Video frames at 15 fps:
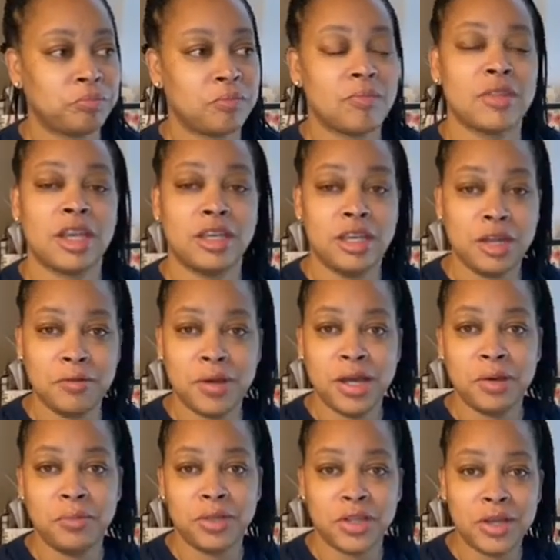you know what,
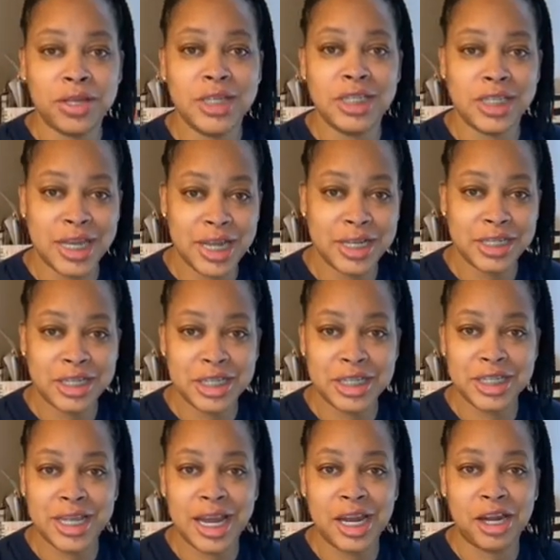with all these challenges
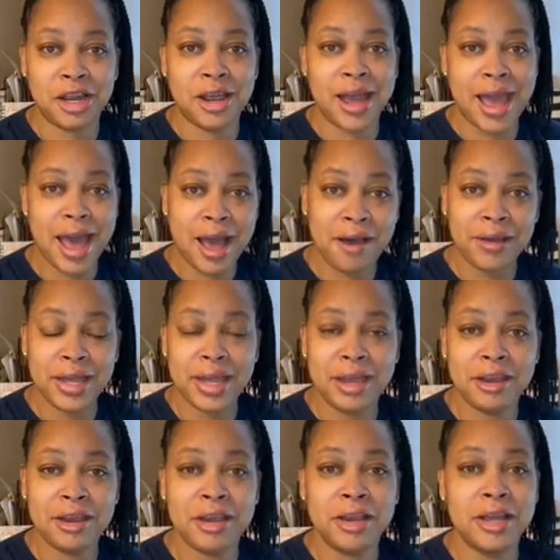that are out
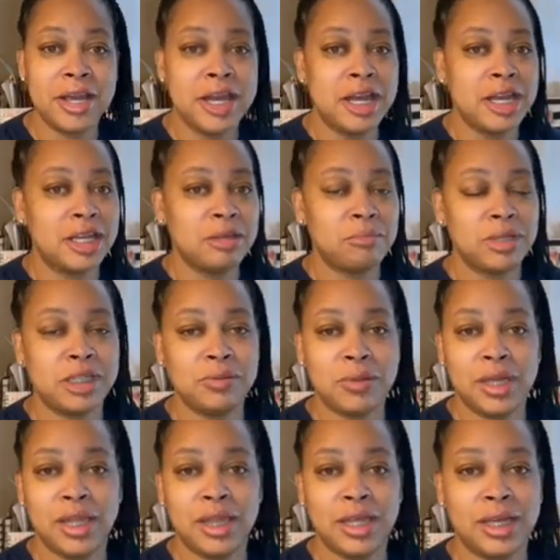here,
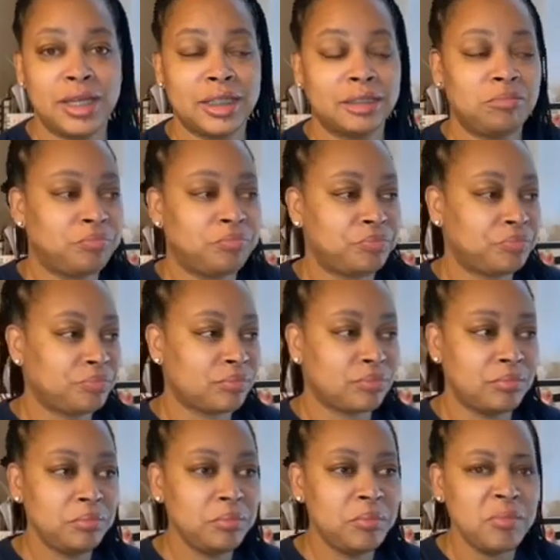between the
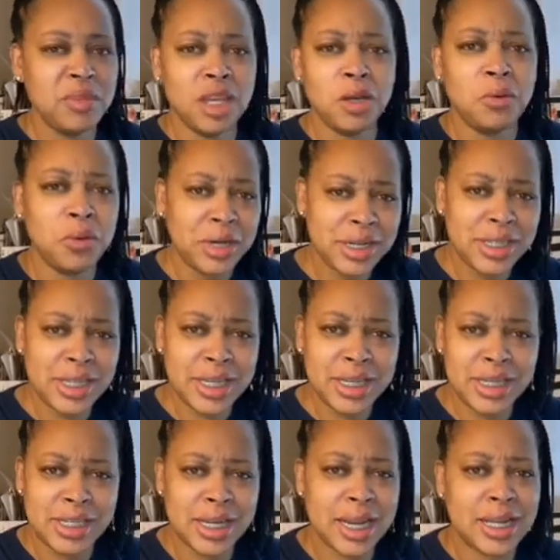quarantine
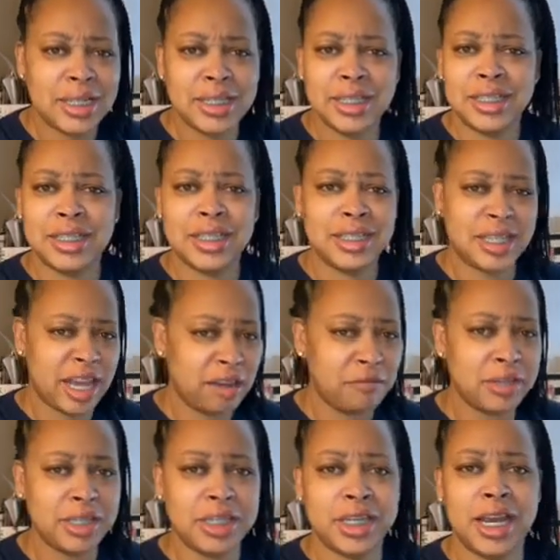challenge, the
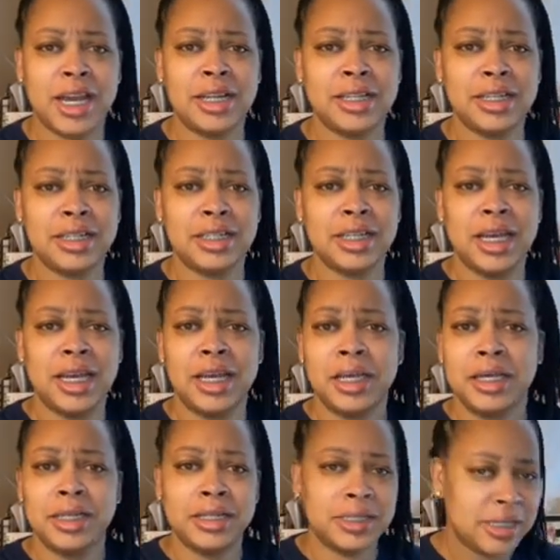Savage challenge,
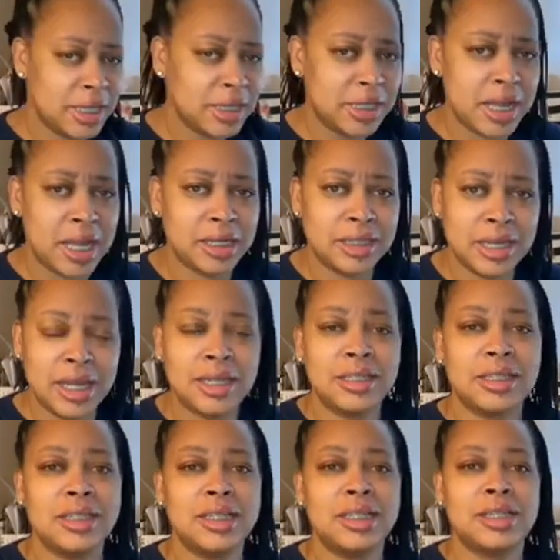TikTok
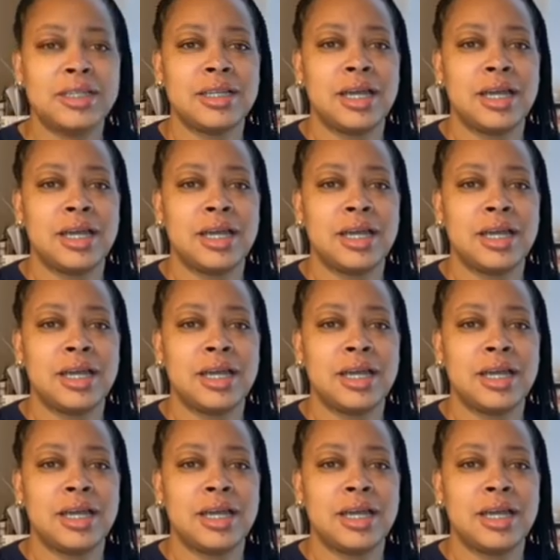challenges,